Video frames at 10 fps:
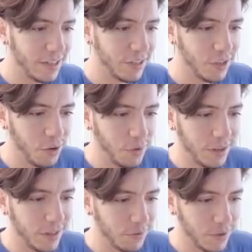just go
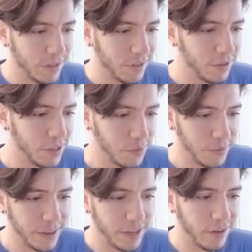with these ones on
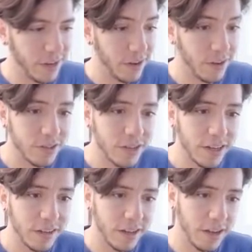top, and then you can also
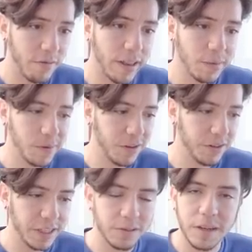add a, a random
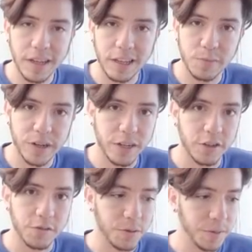color. This one, yeah, is pretty
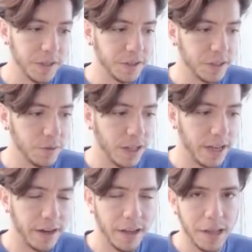useful because it will
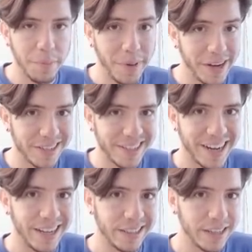add per
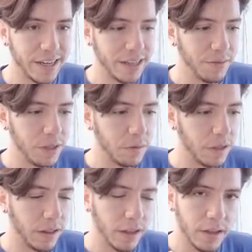strand an
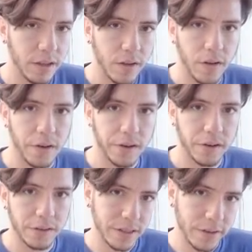individual
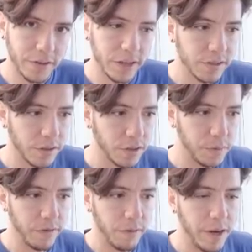color difference on
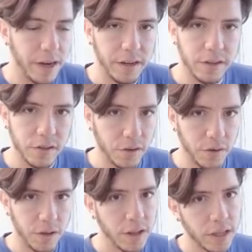top of the melanin,
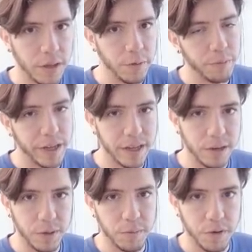so it will make
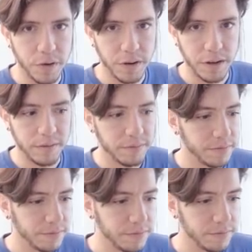it a bit more um,